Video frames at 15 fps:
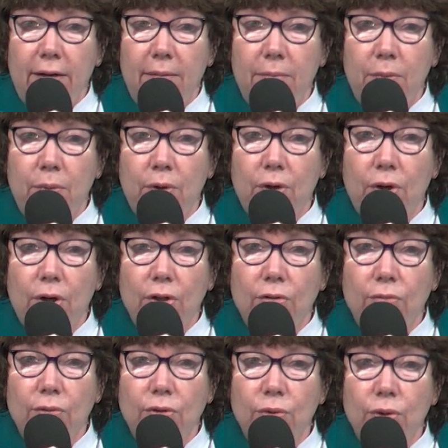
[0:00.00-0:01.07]
We're called to
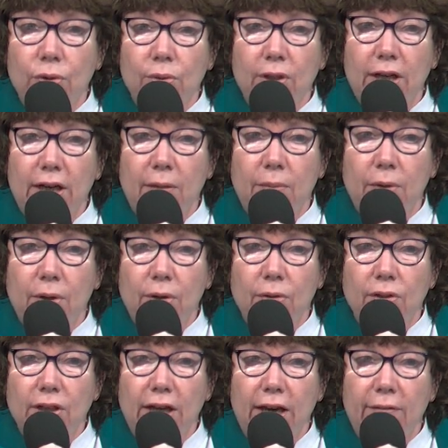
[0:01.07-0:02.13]
rejoice when anyone goes
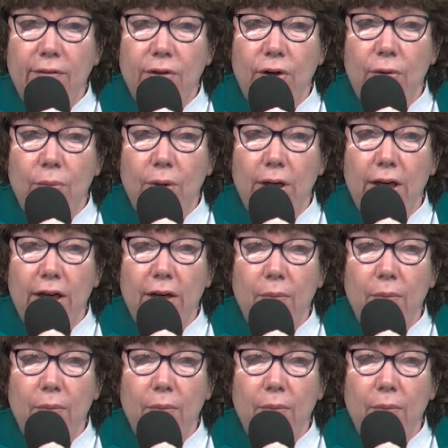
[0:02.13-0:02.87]
to heaven, aren't we?